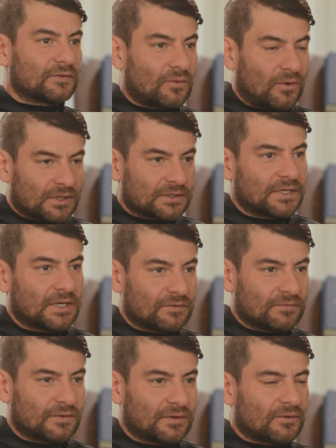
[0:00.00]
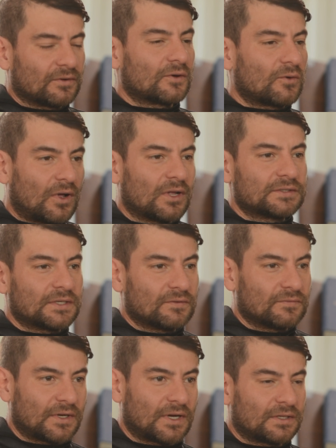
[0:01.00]
and qualitative or the
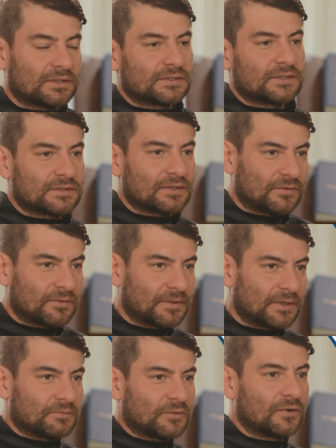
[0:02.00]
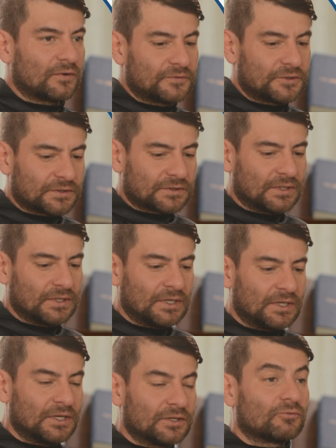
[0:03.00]
qualitative analysis of it, but more of just
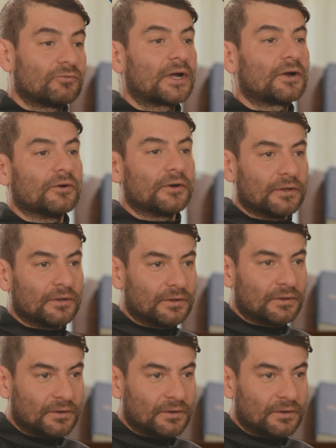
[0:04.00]
the record.